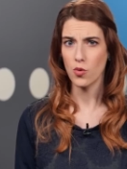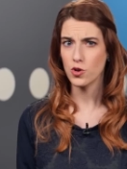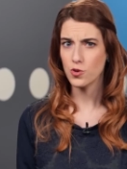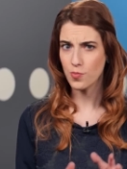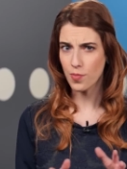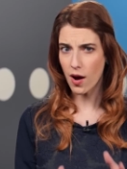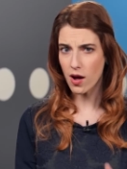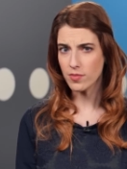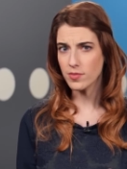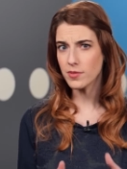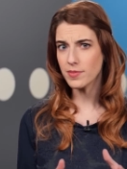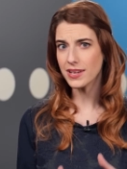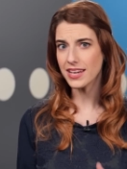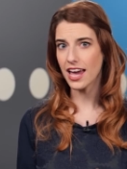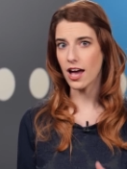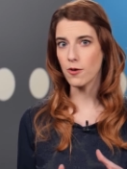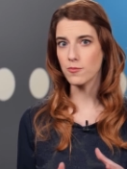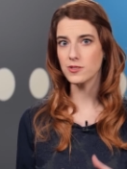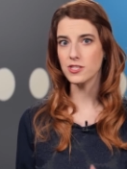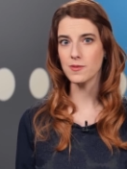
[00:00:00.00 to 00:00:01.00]
which probably
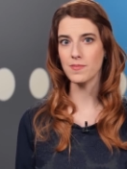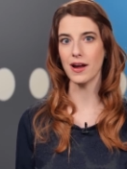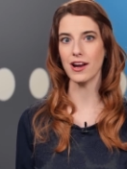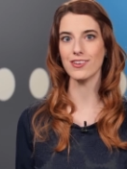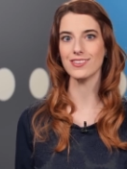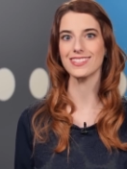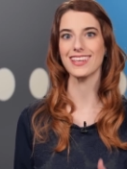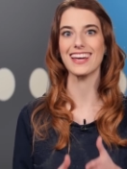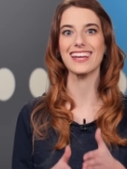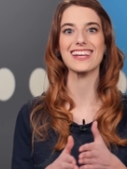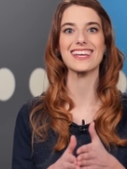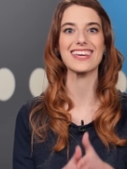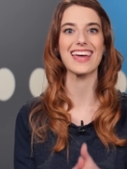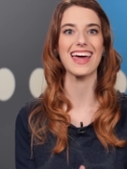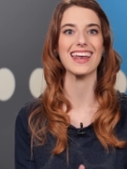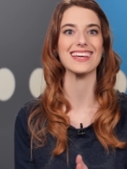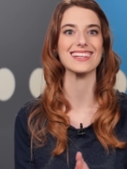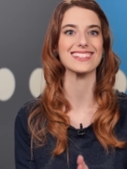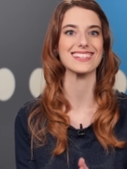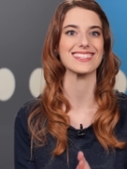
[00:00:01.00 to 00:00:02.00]
helps the parasite
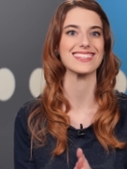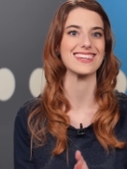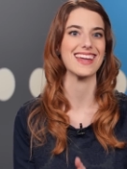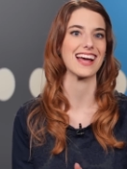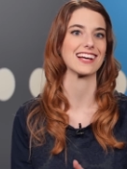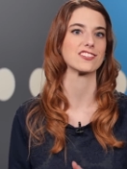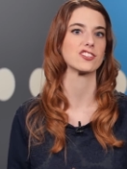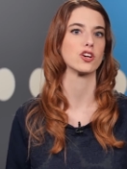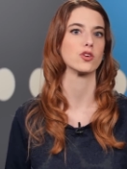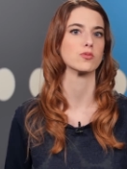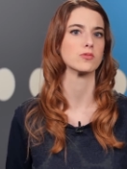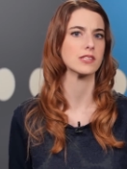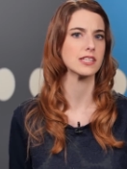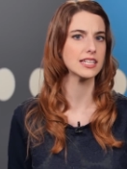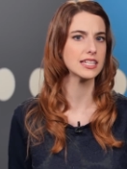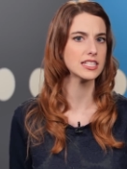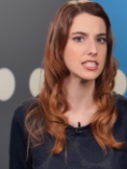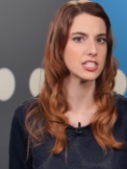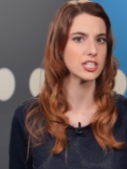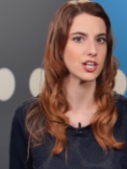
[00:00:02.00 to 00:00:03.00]
get into the next host
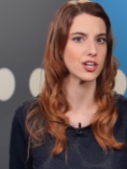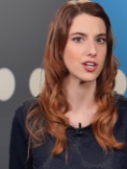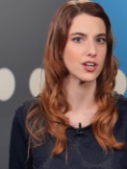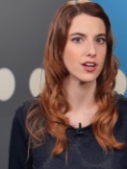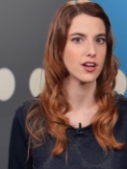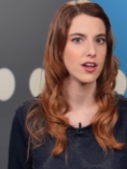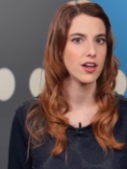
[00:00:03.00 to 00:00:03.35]
easier.